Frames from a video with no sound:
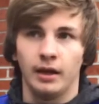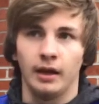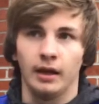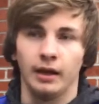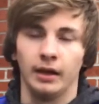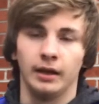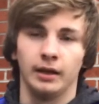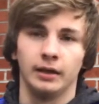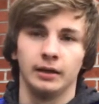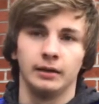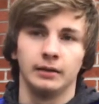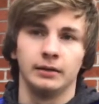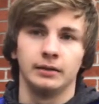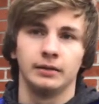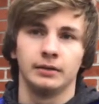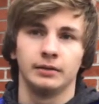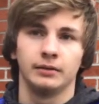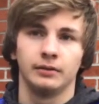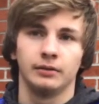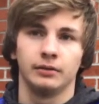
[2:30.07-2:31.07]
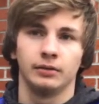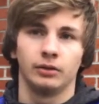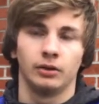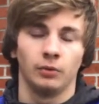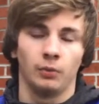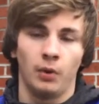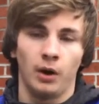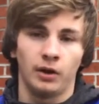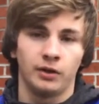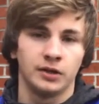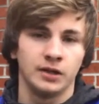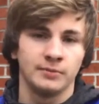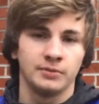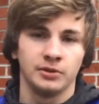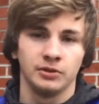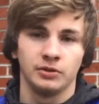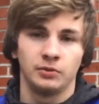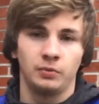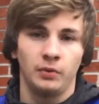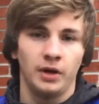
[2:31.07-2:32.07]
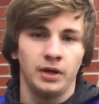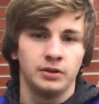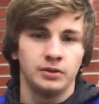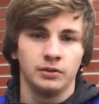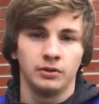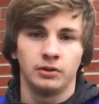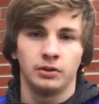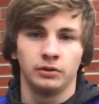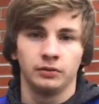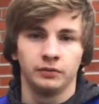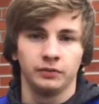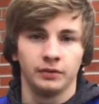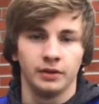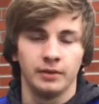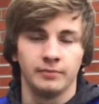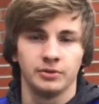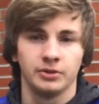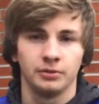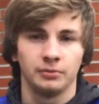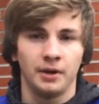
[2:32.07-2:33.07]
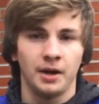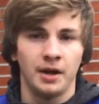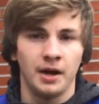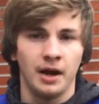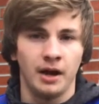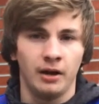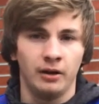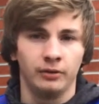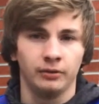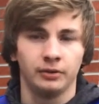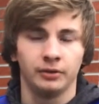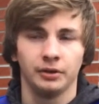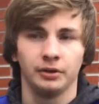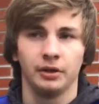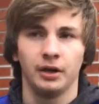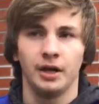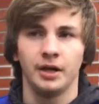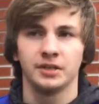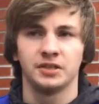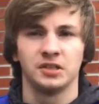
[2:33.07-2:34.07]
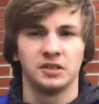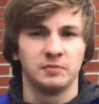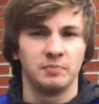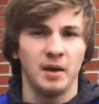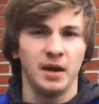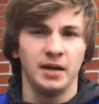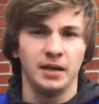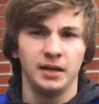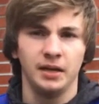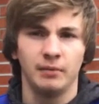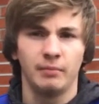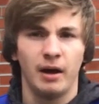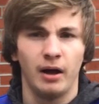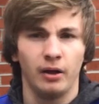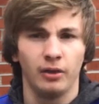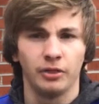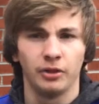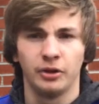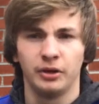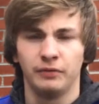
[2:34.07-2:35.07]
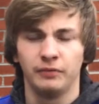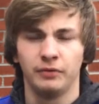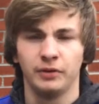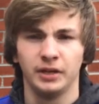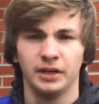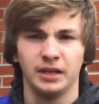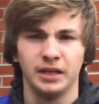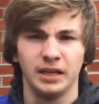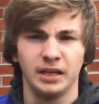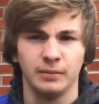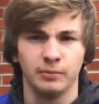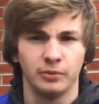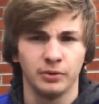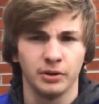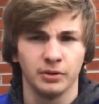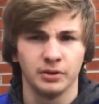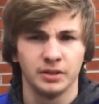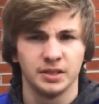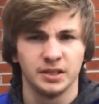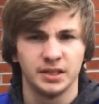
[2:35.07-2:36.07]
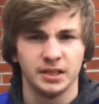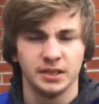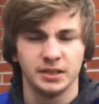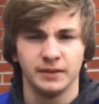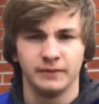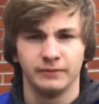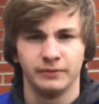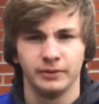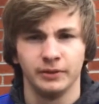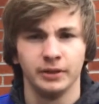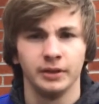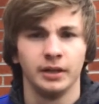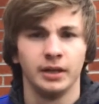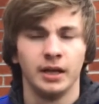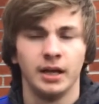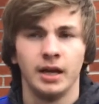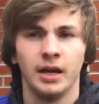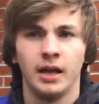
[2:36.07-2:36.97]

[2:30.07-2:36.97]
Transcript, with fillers: And the water temperature is way too cold for them. So right now they're uh, suspending about 30 foot deep when you're in 60 foot.